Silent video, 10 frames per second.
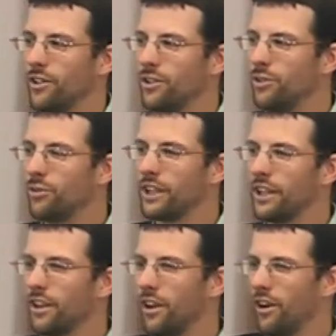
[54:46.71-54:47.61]
you
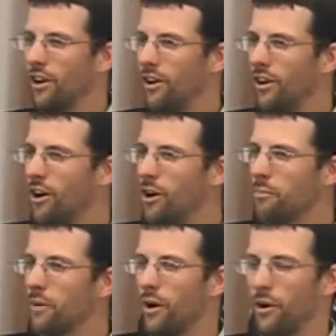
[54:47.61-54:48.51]
can
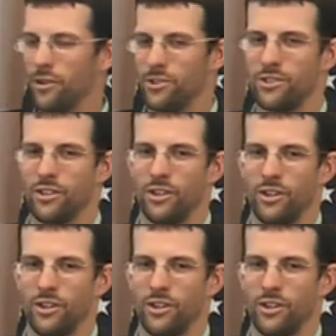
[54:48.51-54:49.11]
almost